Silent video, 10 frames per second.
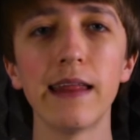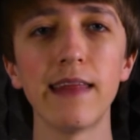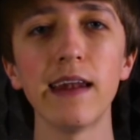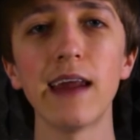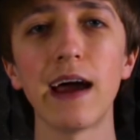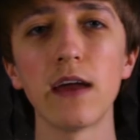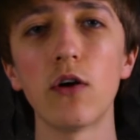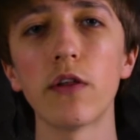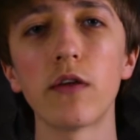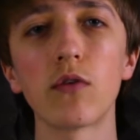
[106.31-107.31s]
Then I
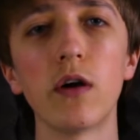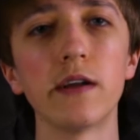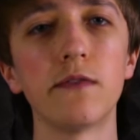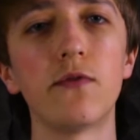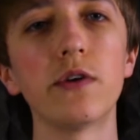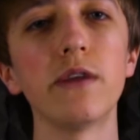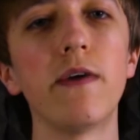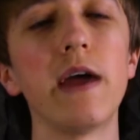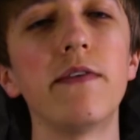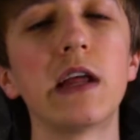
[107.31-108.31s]
also cut a
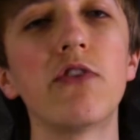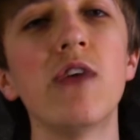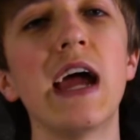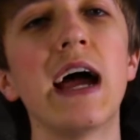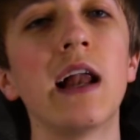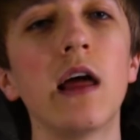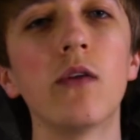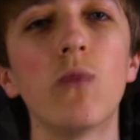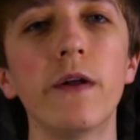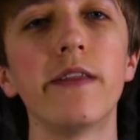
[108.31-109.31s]
45 degree angle
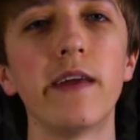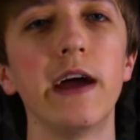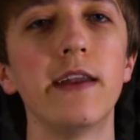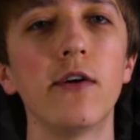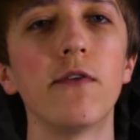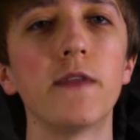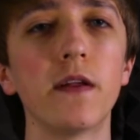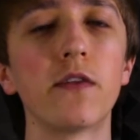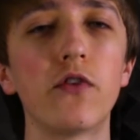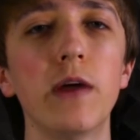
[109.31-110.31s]
on one side of
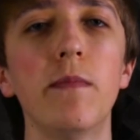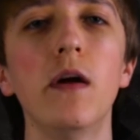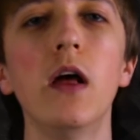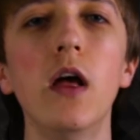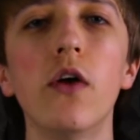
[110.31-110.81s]
the strip